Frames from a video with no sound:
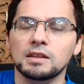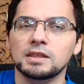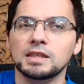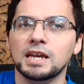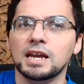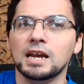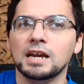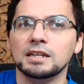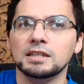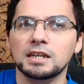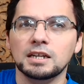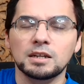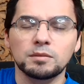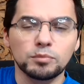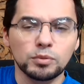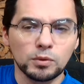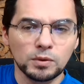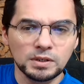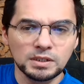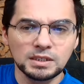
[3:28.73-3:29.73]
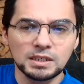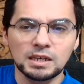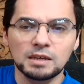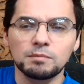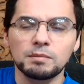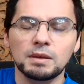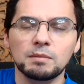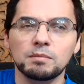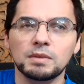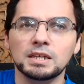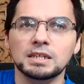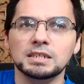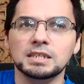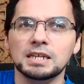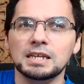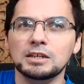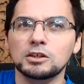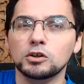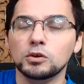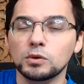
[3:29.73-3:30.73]
that an important commitment
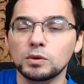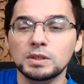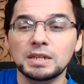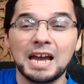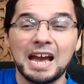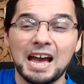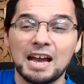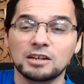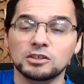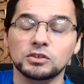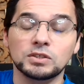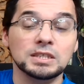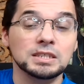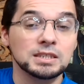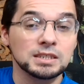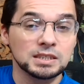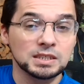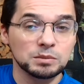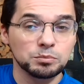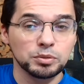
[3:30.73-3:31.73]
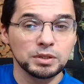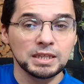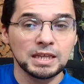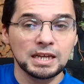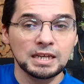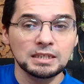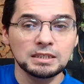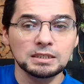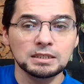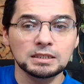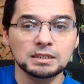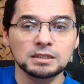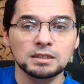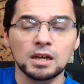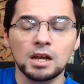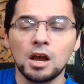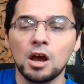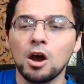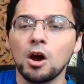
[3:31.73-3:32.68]
could actually displace